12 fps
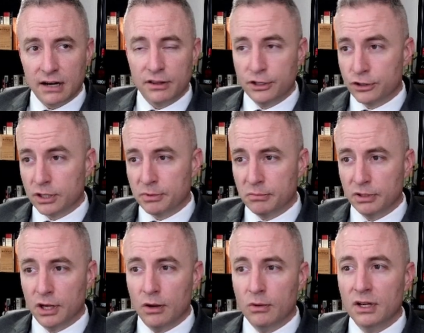description
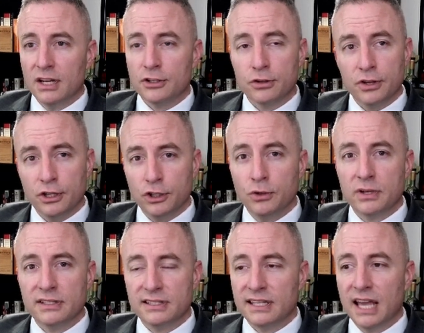below so that you can
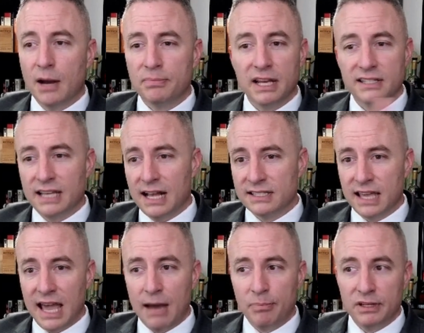see updates as they
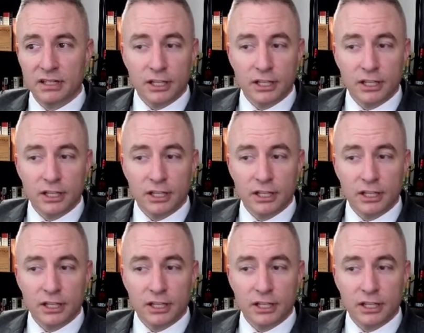happen.